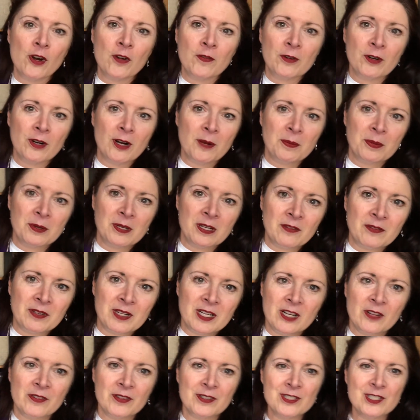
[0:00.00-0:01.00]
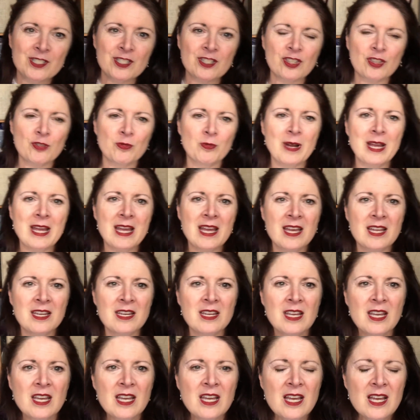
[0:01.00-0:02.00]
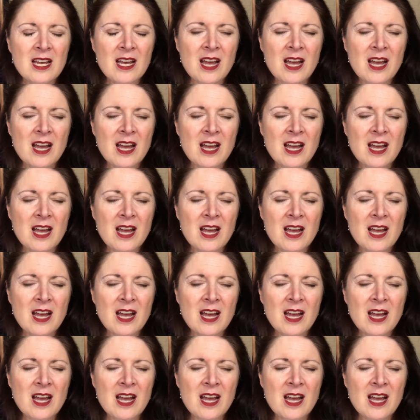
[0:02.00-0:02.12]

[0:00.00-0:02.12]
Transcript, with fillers: Over up and over here, there's thread.